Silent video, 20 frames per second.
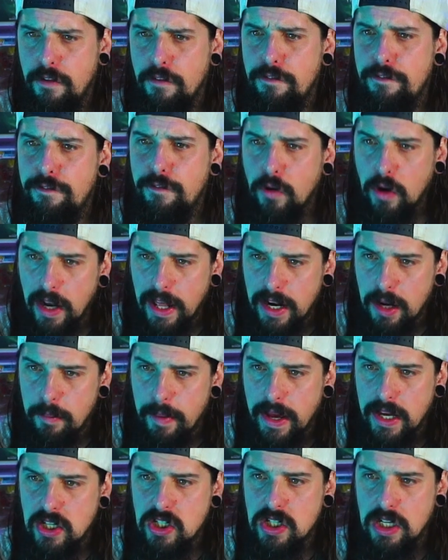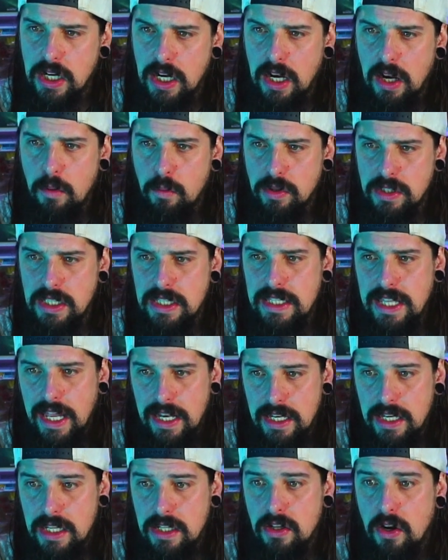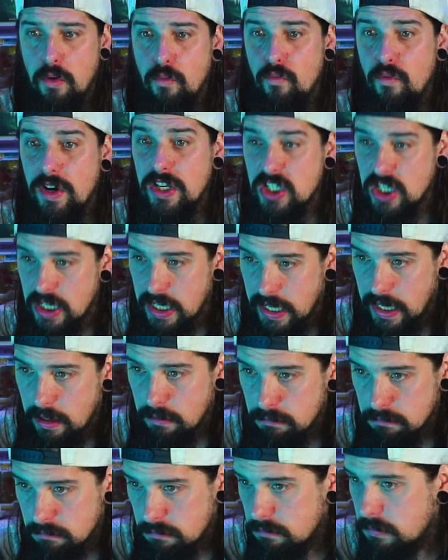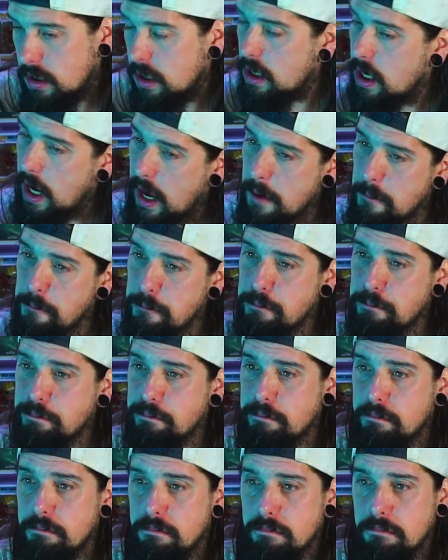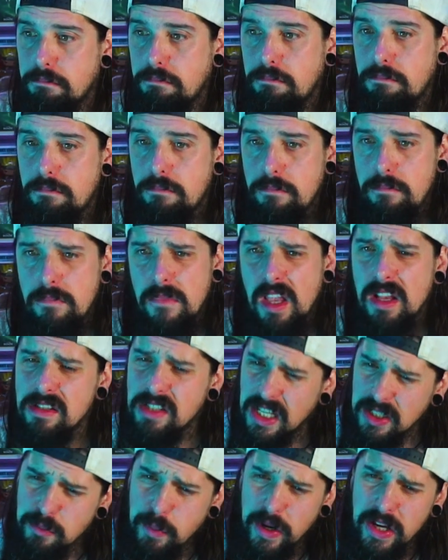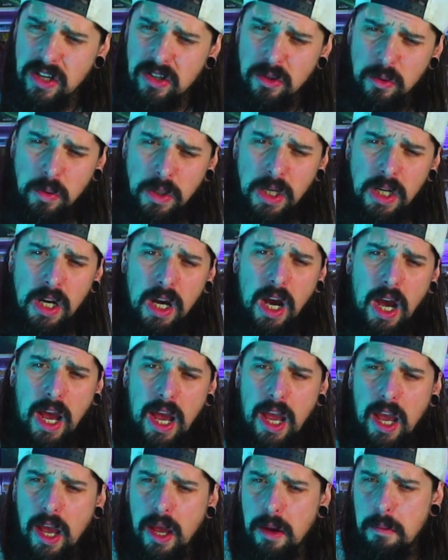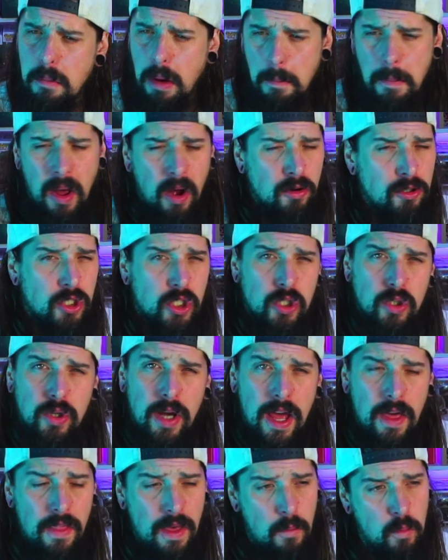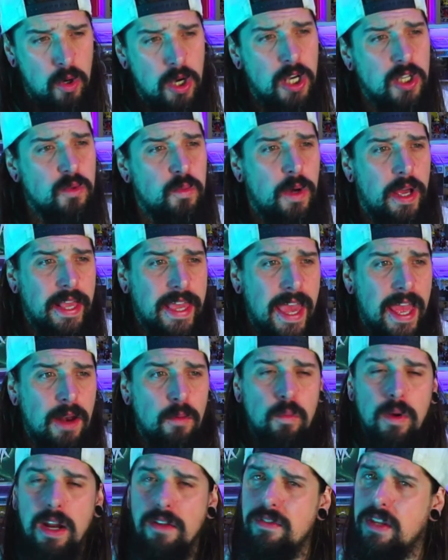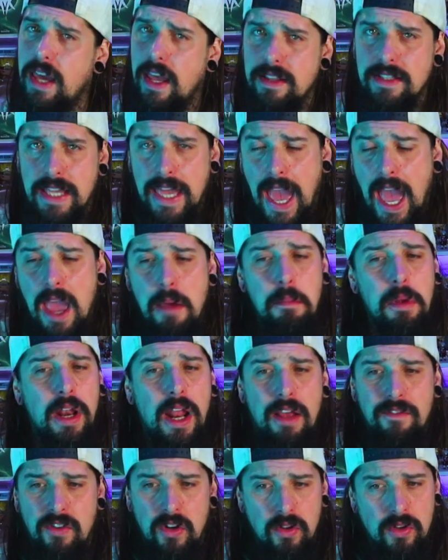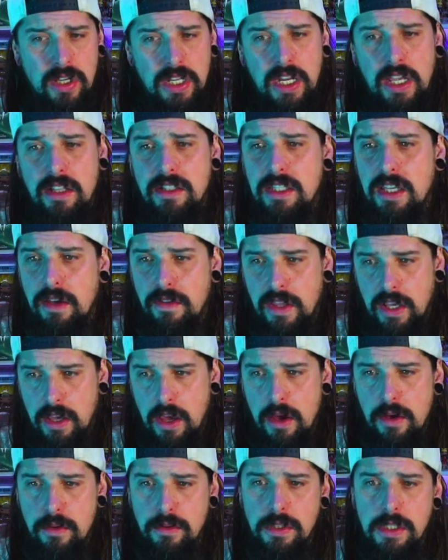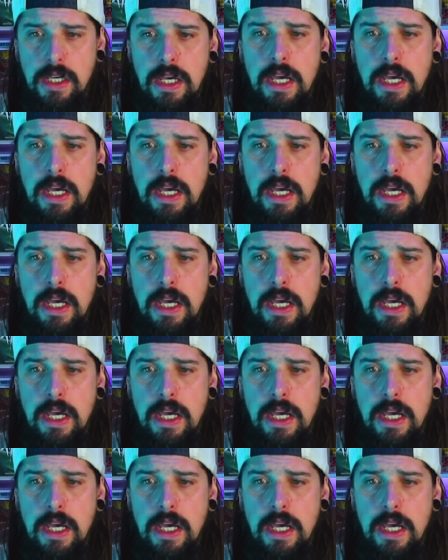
full animation, and it was intended originally. Okay. So that's pretty cool. I'm not unsure how that works, but again, we'll have to get into game and have a look at it and see how that goes.